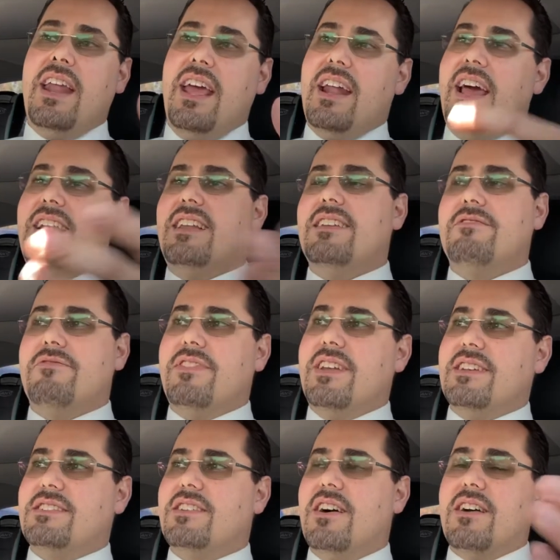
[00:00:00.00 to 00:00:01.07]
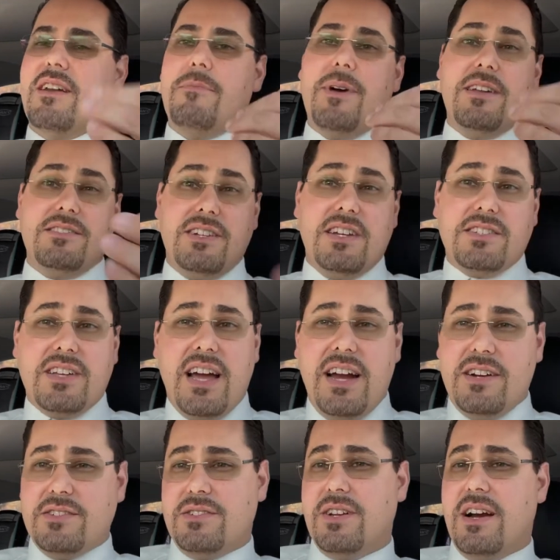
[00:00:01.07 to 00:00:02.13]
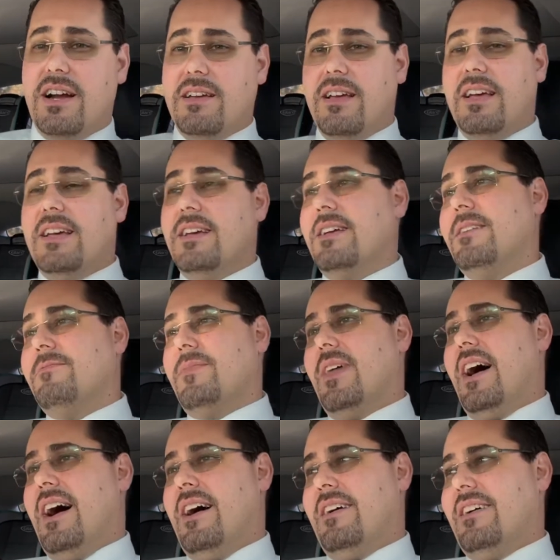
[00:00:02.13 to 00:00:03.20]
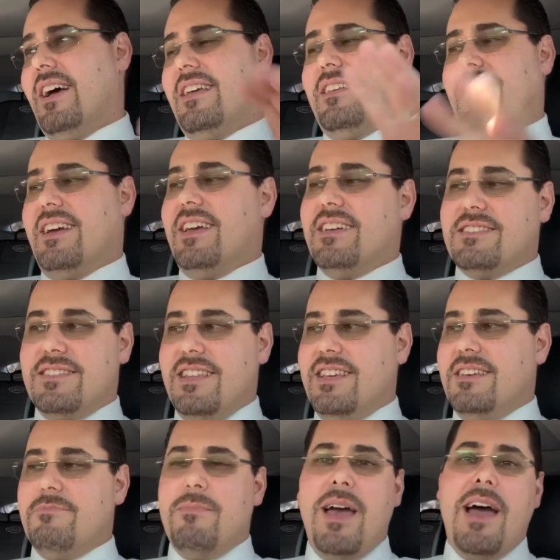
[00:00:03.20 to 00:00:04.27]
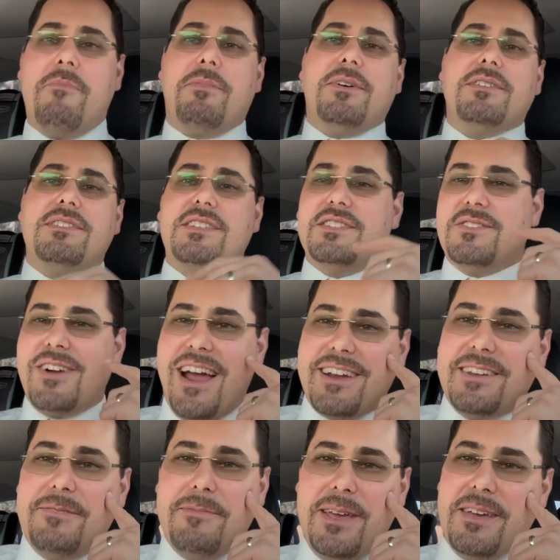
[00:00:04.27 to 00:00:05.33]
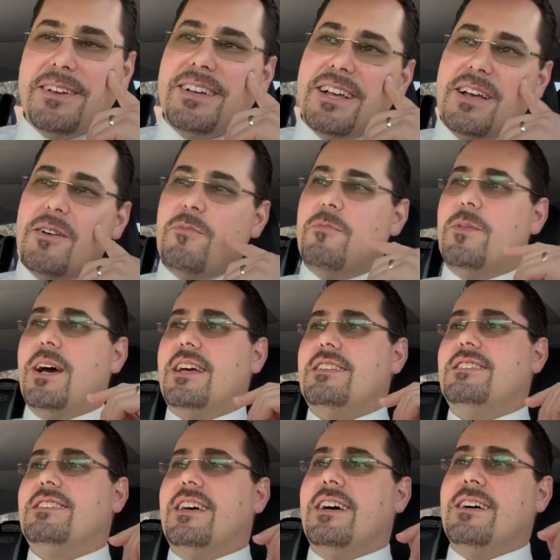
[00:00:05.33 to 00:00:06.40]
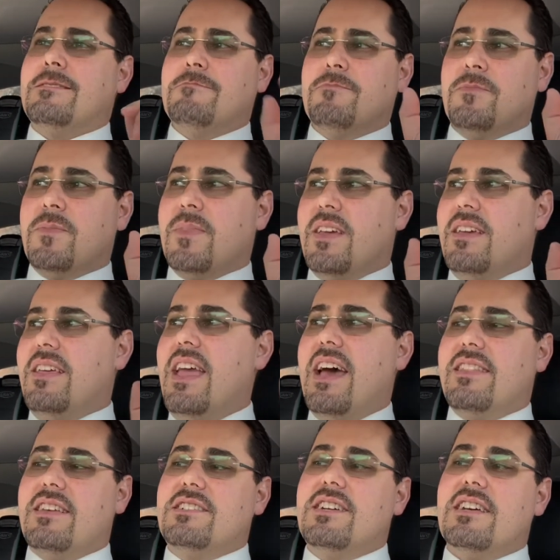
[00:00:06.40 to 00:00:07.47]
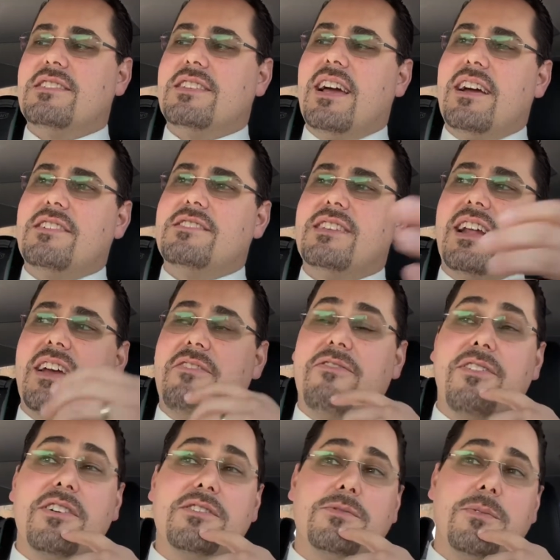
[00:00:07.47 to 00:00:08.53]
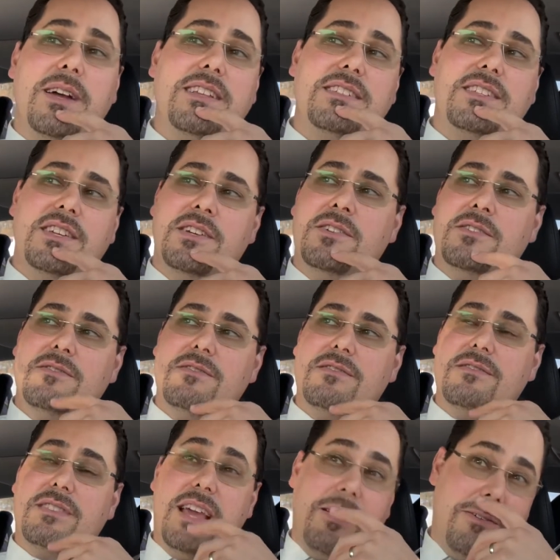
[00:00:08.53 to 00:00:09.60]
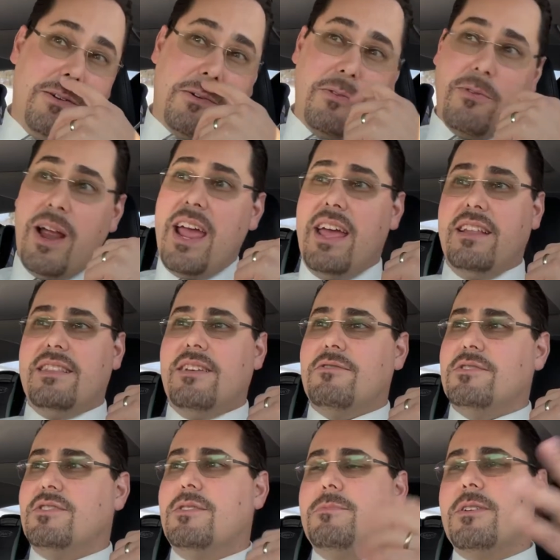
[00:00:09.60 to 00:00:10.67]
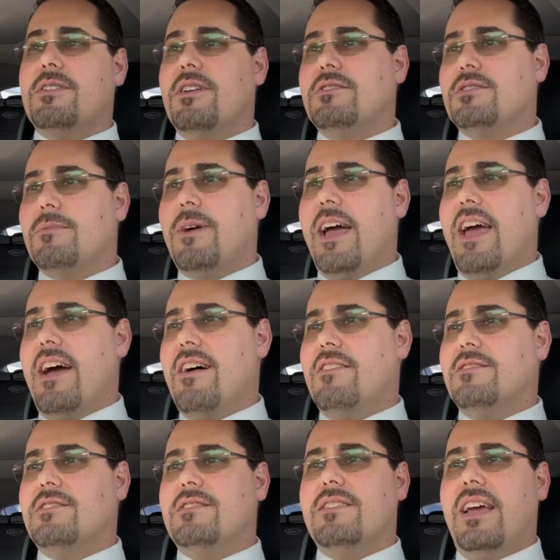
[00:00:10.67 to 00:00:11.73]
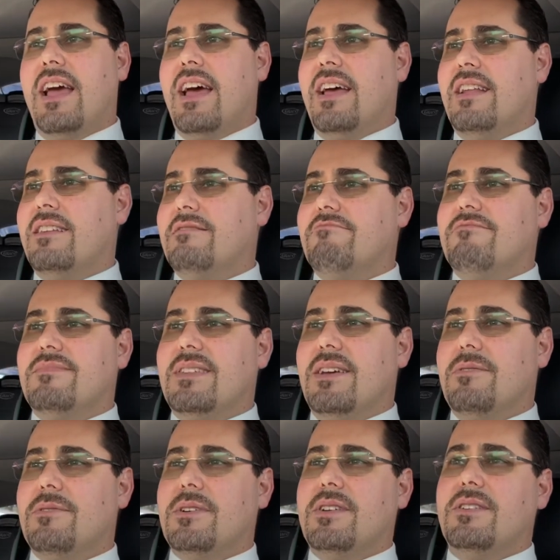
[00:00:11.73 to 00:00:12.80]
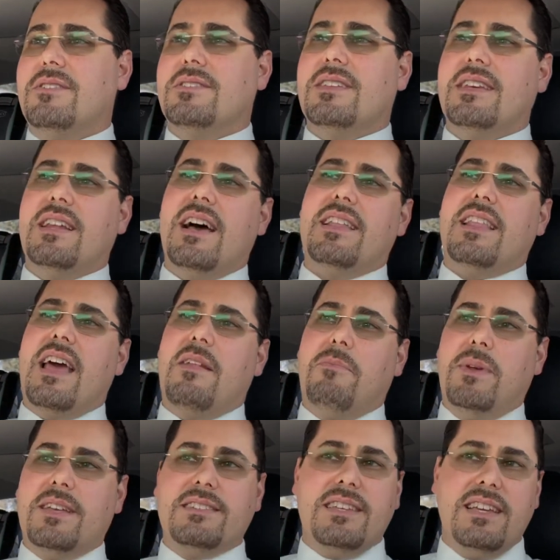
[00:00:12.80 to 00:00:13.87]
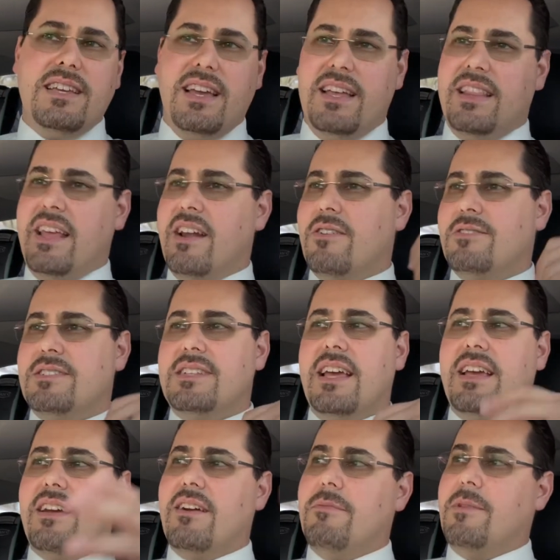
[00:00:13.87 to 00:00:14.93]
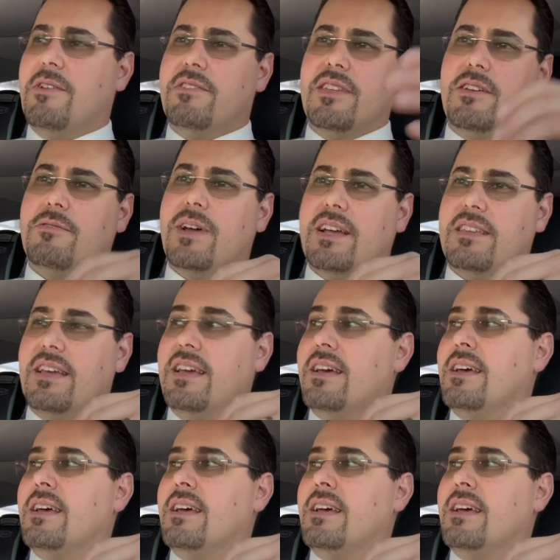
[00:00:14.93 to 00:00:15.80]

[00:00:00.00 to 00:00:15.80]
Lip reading: I didn't finish talking about Just Tires. Sorry. I guess the map distracted me. But yeah, the Just Tires that I first went to, they were great. They were super close to my house, and they were usually not that busy, and they'd always take care of me really quickly.